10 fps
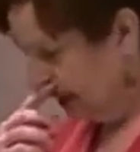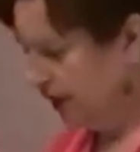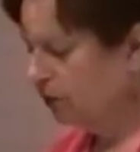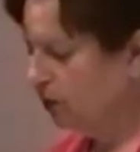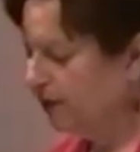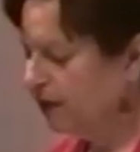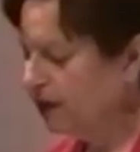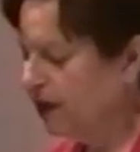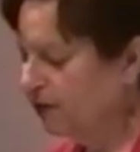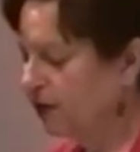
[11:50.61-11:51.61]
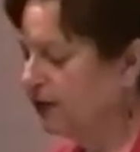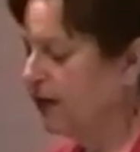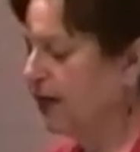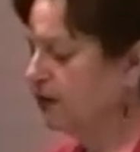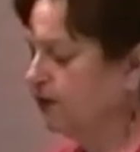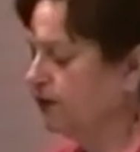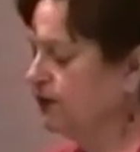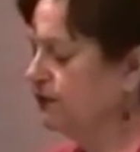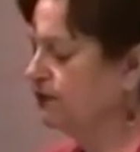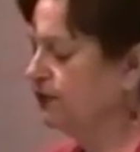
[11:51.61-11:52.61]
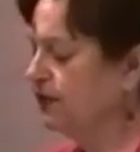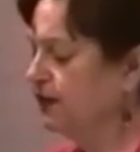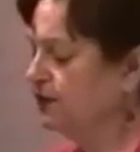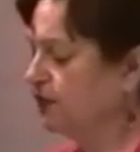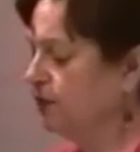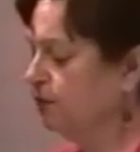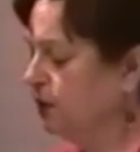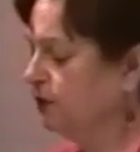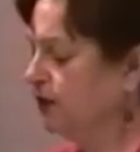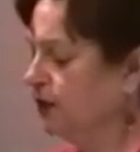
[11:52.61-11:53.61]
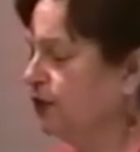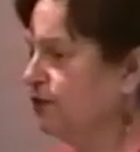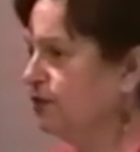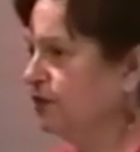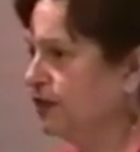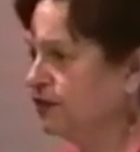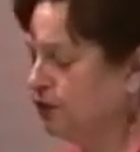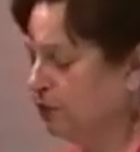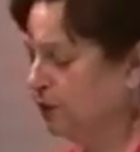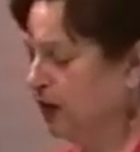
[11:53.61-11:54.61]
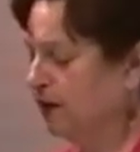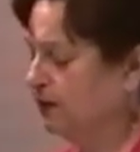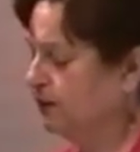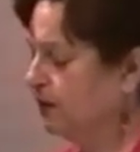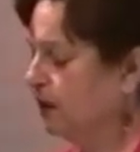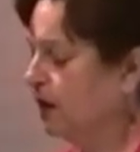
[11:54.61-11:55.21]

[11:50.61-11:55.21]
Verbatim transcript: agreement covering the activities of states on the moon and other celestial bodies,